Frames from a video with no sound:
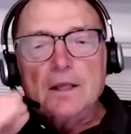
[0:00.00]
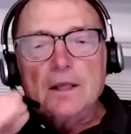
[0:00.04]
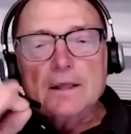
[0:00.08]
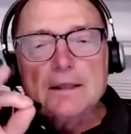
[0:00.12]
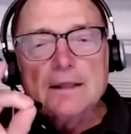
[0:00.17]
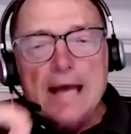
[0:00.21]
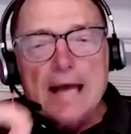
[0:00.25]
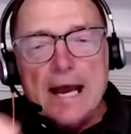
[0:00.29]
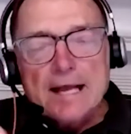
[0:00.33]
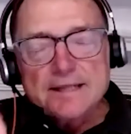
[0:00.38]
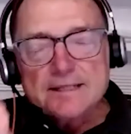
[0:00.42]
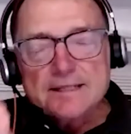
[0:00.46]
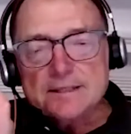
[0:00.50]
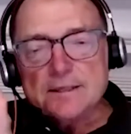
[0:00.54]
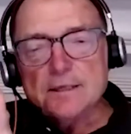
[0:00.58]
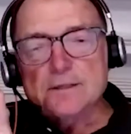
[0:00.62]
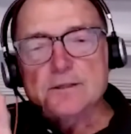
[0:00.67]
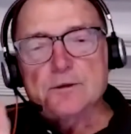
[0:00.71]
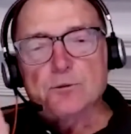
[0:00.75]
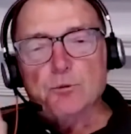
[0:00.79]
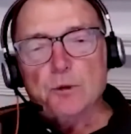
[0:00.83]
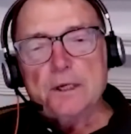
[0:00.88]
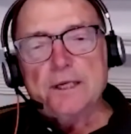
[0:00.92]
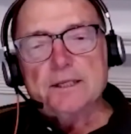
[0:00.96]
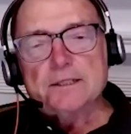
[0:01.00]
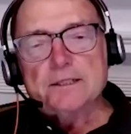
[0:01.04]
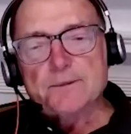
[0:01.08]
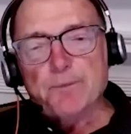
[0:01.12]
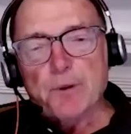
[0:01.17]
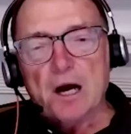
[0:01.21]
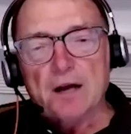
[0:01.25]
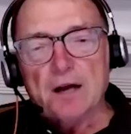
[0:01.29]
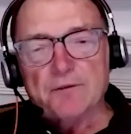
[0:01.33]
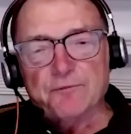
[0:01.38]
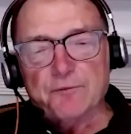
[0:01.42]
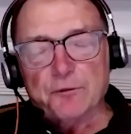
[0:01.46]
That's the sweet
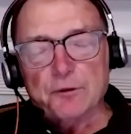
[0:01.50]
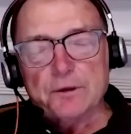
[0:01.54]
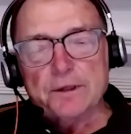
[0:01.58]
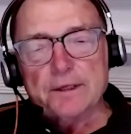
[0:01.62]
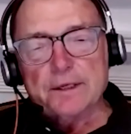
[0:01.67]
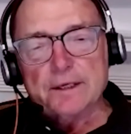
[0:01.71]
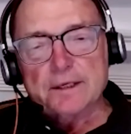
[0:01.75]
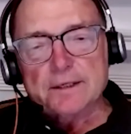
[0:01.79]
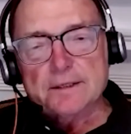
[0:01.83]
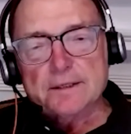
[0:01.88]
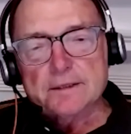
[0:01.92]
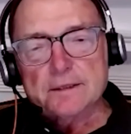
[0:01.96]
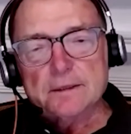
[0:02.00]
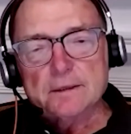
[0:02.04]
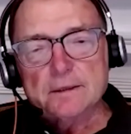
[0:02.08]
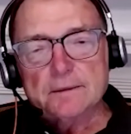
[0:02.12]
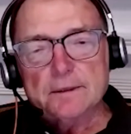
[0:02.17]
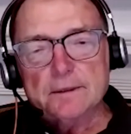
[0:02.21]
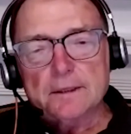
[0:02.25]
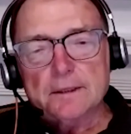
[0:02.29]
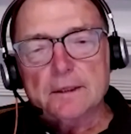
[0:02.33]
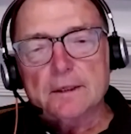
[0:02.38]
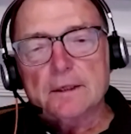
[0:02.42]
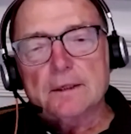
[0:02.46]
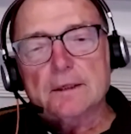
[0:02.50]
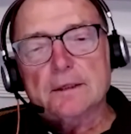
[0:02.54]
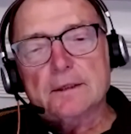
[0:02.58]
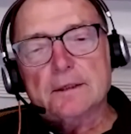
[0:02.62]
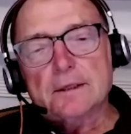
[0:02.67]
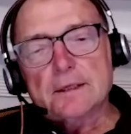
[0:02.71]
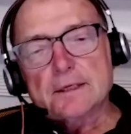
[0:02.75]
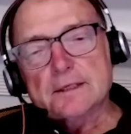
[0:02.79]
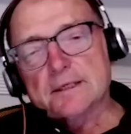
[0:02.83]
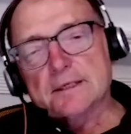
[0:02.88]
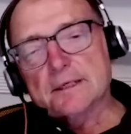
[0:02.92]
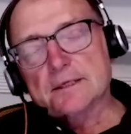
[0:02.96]
spot for this.
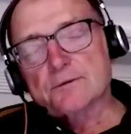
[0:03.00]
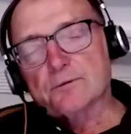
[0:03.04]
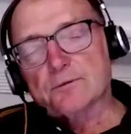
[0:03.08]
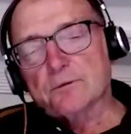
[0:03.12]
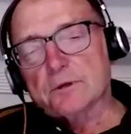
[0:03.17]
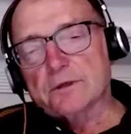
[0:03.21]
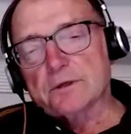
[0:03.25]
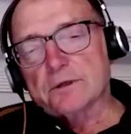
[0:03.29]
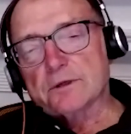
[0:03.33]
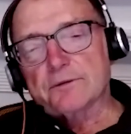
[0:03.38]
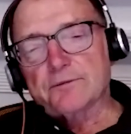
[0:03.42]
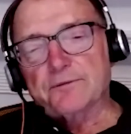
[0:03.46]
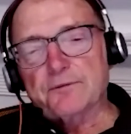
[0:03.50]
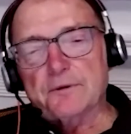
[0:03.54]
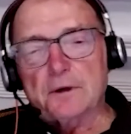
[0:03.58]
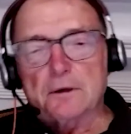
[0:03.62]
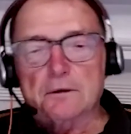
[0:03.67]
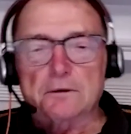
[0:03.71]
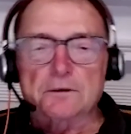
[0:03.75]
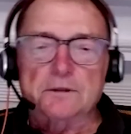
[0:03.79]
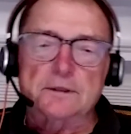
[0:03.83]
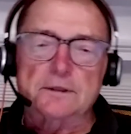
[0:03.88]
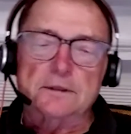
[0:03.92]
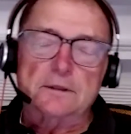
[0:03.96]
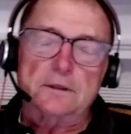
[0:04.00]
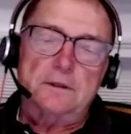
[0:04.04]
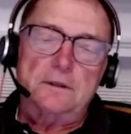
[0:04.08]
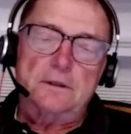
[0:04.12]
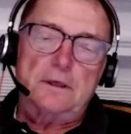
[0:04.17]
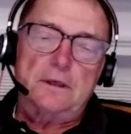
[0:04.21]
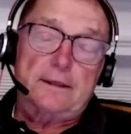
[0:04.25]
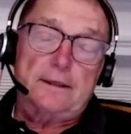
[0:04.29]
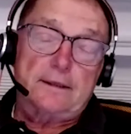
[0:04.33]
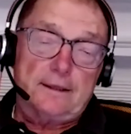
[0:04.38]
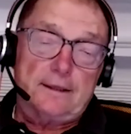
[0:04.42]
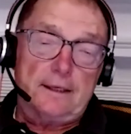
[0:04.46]
This is where the folks,
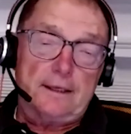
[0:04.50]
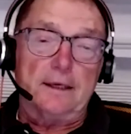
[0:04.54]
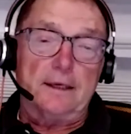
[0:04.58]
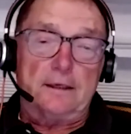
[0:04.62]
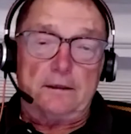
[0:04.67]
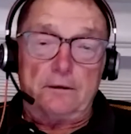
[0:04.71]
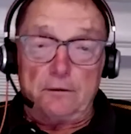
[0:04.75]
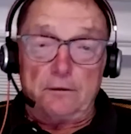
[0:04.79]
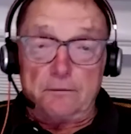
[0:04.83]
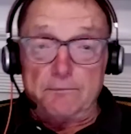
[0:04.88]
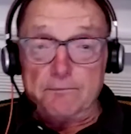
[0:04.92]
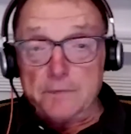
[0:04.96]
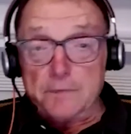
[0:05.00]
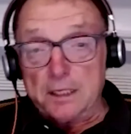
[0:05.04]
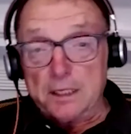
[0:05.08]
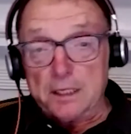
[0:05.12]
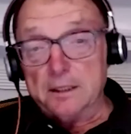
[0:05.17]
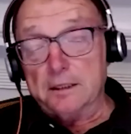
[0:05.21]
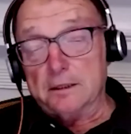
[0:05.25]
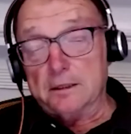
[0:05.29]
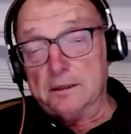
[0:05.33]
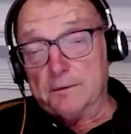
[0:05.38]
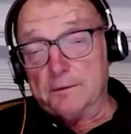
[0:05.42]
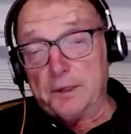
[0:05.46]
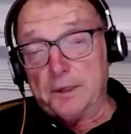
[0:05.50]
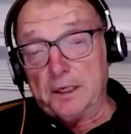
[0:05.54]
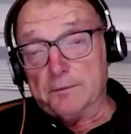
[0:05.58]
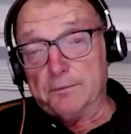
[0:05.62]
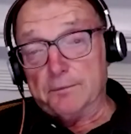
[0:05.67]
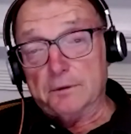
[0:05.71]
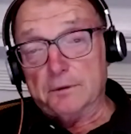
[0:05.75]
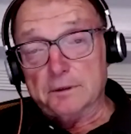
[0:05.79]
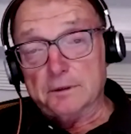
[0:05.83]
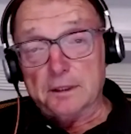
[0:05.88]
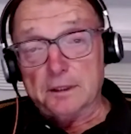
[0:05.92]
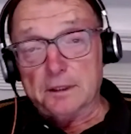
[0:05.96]
I think, or many of the
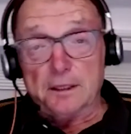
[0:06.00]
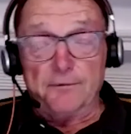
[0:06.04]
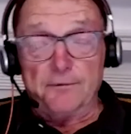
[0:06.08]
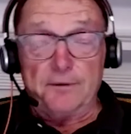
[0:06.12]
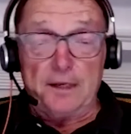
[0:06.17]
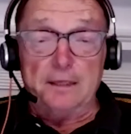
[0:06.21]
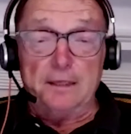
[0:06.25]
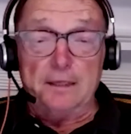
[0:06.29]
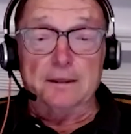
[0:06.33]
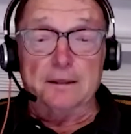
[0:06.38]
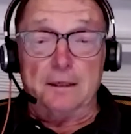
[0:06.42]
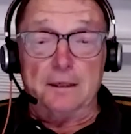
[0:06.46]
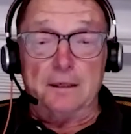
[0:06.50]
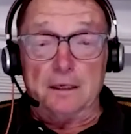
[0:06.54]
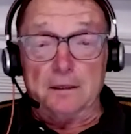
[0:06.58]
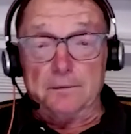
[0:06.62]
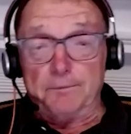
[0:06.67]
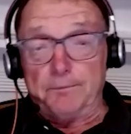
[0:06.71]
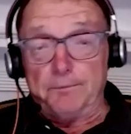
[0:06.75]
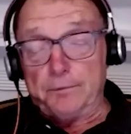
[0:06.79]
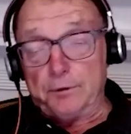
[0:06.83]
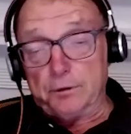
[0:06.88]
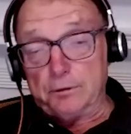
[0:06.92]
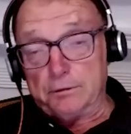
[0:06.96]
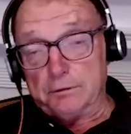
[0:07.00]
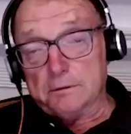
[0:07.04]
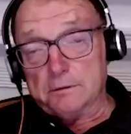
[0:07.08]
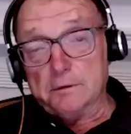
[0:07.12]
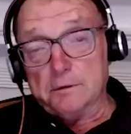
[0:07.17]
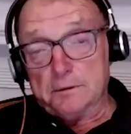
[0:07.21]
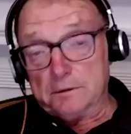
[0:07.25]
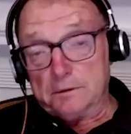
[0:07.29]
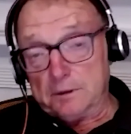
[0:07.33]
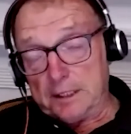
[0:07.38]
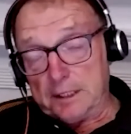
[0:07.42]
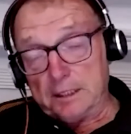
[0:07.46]
people that have ended up who
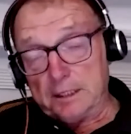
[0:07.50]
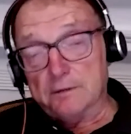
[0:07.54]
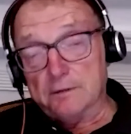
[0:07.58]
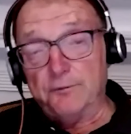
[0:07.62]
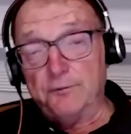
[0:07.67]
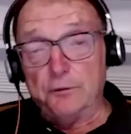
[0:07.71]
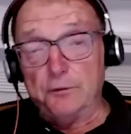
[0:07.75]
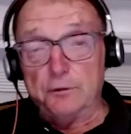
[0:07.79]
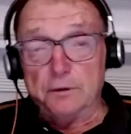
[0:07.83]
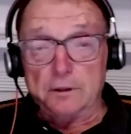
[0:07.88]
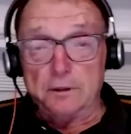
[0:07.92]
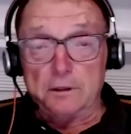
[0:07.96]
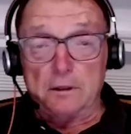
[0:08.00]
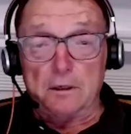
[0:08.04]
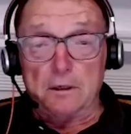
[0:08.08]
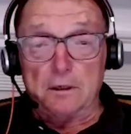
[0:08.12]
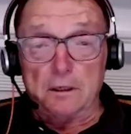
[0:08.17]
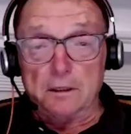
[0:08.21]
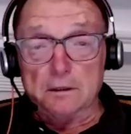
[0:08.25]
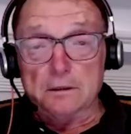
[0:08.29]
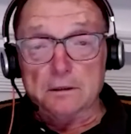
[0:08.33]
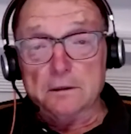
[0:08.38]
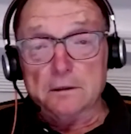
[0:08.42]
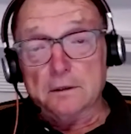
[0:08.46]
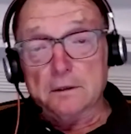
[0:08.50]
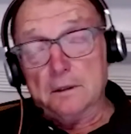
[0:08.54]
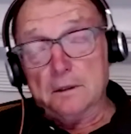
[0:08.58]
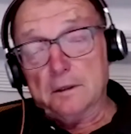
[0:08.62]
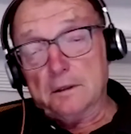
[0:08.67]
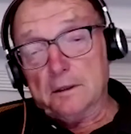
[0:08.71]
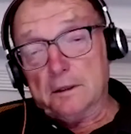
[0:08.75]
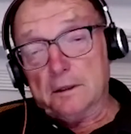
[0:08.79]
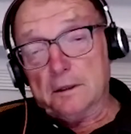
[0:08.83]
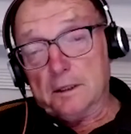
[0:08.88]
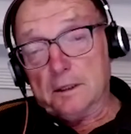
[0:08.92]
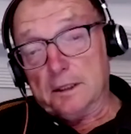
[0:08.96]
can't afford a car,
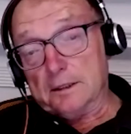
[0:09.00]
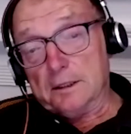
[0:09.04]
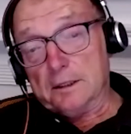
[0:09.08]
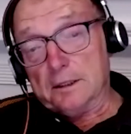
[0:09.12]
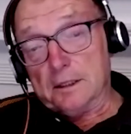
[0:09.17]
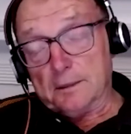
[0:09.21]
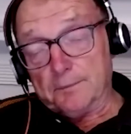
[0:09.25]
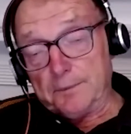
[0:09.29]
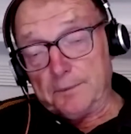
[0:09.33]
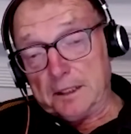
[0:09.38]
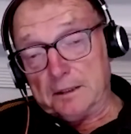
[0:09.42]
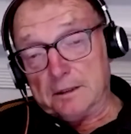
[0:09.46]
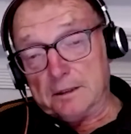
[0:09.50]
ended up